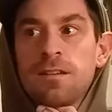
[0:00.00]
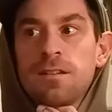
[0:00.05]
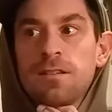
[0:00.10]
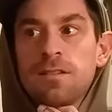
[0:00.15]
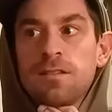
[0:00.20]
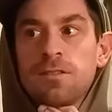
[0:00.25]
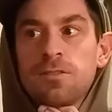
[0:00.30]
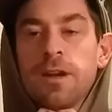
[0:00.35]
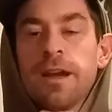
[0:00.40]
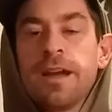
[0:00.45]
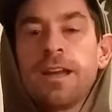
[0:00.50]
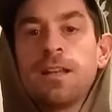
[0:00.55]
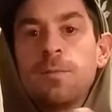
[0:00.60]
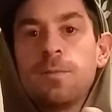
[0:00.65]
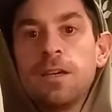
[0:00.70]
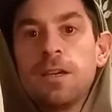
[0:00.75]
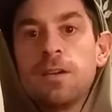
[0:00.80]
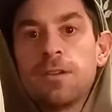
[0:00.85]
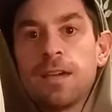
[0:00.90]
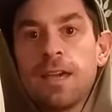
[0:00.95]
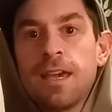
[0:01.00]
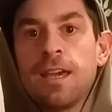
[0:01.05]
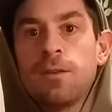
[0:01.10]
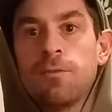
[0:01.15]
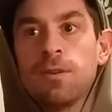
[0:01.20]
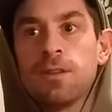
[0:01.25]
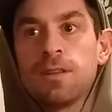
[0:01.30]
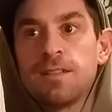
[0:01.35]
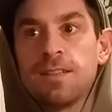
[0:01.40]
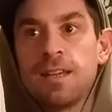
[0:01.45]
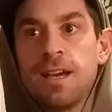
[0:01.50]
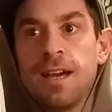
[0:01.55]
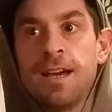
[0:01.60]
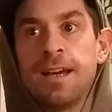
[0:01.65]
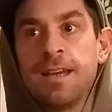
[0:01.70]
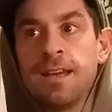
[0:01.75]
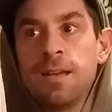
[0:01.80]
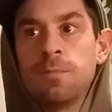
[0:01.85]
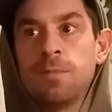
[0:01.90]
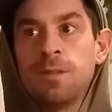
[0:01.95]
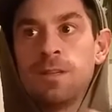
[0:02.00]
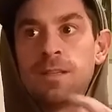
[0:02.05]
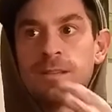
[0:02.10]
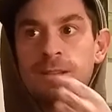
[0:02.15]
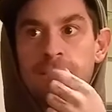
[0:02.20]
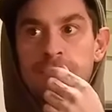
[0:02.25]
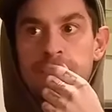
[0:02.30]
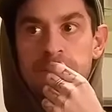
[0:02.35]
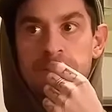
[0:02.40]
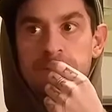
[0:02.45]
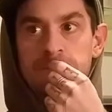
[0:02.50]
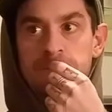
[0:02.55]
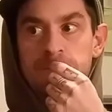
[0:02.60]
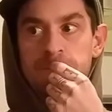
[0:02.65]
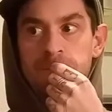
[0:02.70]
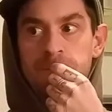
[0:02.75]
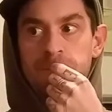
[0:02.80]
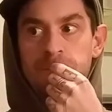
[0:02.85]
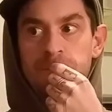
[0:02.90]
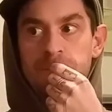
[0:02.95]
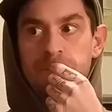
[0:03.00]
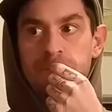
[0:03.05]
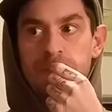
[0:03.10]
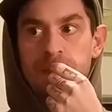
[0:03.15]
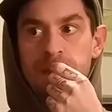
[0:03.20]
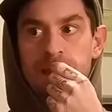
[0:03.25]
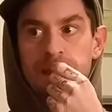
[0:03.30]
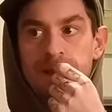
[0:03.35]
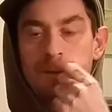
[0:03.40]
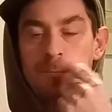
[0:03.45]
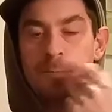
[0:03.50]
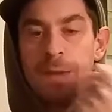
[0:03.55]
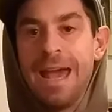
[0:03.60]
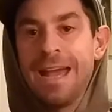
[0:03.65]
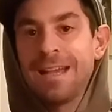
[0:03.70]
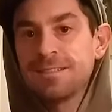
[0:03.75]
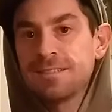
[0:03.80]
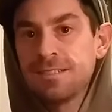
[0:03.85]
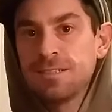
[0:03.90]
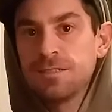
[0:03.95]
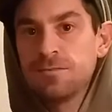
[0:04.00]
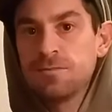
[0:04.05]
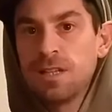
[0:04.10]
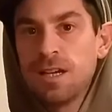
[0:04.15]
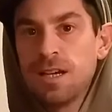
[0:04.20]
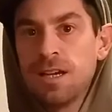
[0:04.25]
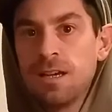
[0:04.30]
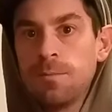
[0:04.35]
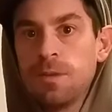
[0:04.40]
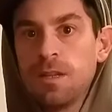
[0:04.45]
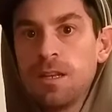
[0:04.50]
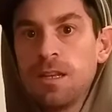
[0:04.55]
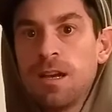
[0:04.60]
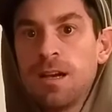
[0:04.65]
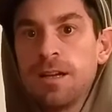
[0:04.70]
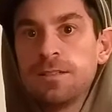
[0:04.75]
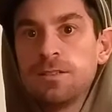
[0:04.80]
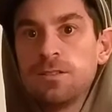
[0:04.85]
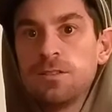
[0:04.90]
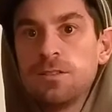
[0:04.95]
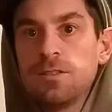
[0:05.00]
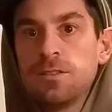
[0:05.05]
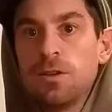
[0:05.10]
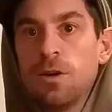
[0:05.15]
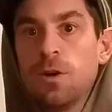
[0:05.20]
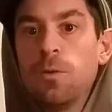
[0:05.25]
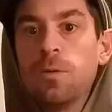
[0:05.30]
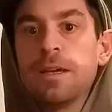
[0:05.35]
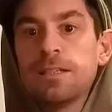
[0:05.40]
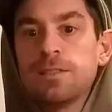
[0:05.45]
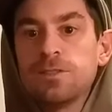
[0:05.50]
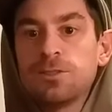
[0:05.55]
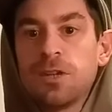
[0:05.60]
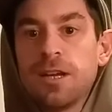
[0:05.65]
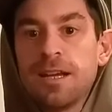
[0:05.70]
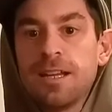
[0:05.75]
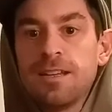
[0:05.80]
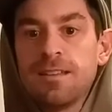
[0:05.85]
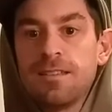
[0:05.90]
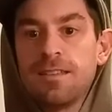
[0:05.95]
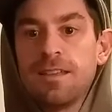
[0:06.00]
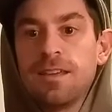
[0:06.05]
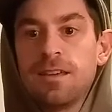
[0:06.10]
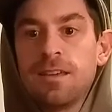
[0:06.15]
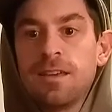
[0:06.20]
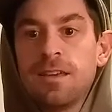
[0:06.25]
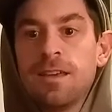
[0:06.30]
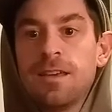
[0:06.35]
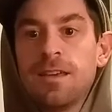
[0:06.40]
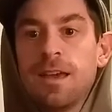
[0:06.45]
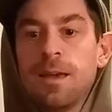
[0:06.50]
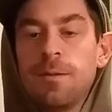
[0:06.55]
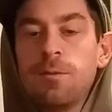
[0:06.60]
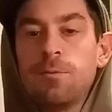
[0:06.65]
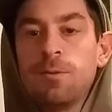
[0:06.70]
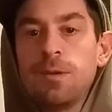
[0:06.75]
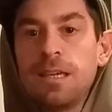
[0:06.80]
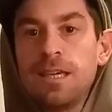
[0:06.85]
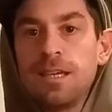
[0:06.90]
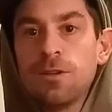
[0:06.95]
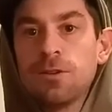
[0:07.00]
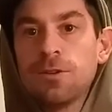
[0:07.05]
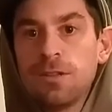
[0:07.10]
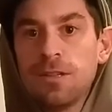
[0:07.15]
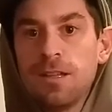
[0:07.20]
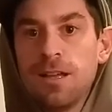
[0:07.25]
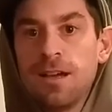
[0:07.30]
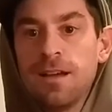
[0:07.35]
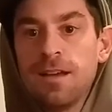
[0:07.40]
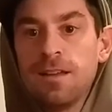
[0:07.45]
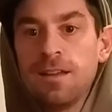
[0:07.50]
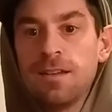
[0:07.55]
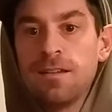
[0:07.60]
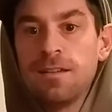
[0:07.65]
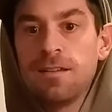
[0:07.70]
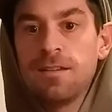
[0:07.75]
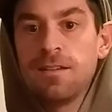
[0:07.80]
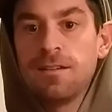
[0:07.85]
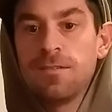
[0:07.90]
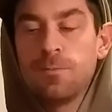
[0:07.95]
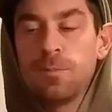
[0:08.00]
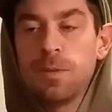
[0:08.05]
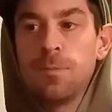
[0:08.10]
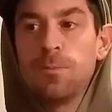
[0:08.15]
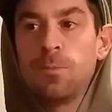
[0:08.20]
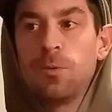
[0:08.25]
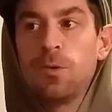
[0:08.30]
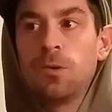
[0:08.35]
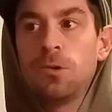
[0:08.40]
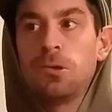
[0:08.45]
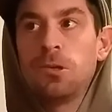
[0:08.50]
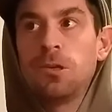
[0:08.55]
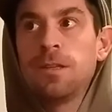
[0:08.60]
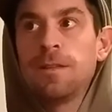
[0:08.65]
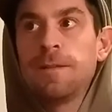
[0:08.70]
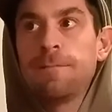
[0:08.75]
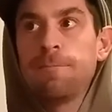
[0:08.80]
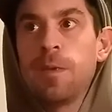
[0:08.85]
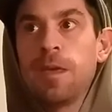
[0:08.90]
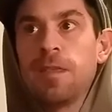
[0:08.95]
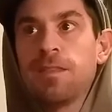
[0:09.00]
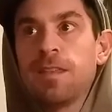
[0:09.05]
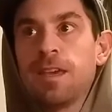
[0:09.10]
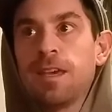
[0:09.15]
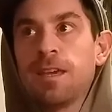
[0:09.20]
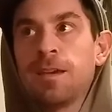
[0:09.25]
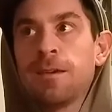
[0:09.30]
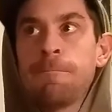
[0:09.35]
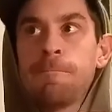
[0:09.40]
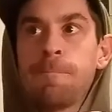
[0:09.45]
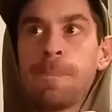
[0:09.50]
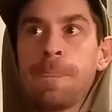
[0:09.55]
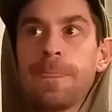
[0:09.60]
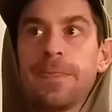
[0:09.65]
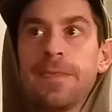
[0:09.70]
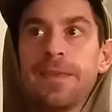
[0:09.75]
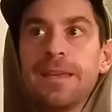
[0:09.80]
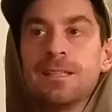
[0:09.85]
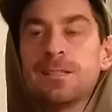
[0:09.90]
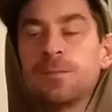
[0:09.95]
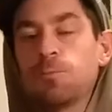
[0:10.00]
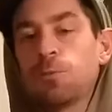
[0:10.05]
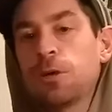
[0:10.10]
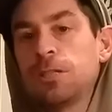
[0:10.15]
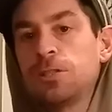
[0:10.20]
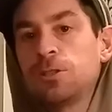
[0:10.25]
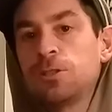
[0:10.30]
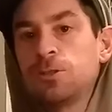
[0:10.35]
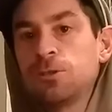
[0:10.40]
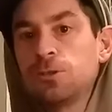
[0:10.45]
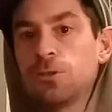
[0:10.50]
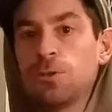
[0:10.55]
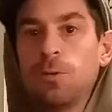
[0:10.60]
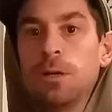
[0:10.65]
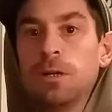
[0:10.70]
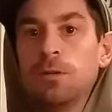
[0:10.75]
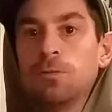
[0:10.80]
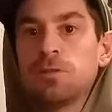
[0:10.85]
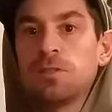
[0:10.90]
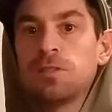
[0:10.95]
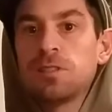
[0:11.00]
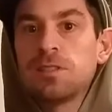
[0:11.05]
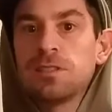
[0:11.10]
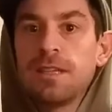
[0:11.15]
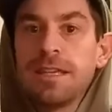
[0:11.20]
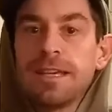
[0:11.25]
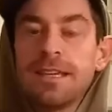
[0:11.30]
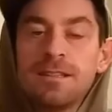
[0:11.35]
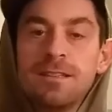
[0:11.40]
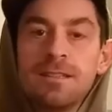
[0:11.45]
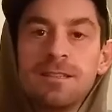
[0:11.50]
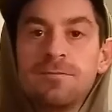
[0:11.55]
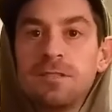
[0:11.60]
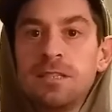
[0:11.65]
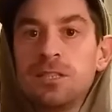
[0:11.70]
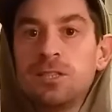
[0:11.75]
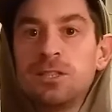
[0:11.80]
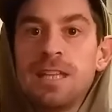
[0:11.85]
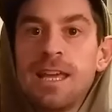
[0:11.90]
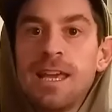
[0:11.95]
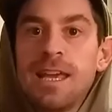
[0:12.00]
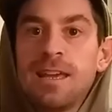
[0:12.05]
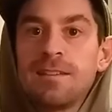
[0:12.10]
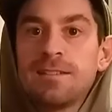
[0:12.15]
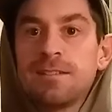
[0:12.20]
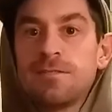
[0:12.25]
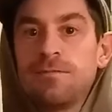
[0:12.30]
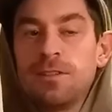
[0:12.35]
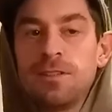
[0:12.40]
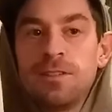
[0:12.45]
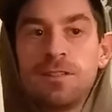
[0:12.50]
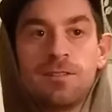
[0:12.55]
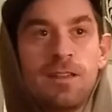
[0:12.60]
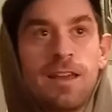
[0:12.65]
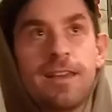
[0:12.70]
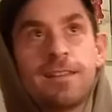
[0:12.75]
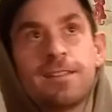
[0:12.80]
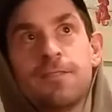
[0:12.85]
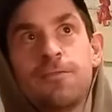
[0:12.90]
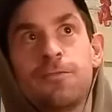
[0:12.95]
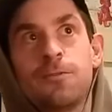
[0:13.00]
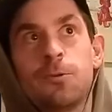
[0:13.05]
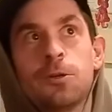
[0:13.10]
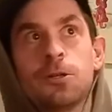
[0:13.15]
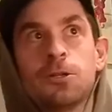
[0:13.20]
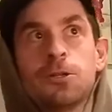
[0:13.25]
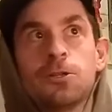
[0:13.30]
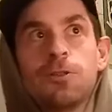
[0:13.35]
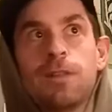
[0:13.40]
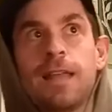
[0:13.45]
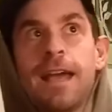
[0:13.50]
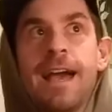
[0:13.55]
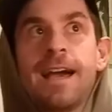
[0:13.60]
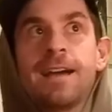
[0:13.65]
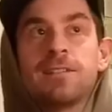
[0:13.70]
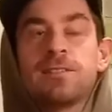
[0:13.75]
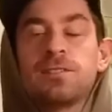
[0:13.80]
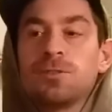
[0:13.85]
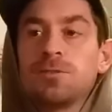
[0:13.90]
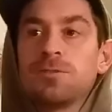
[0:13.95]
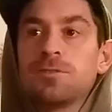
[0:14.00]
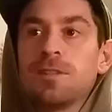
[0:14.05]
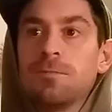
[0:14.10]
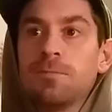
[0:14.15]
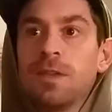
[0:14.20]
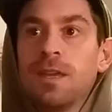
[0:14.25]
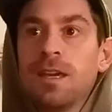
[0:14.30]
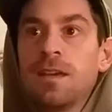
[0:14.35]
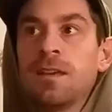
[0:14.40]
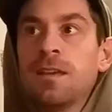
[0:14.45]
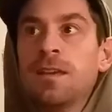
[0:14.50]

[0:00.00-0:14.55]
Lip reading: trying to be okay with time, and the passing of time, and not always trying to think. I mean, we hear a lot of people and like inspirational quotes like live each day as if it were your last or something,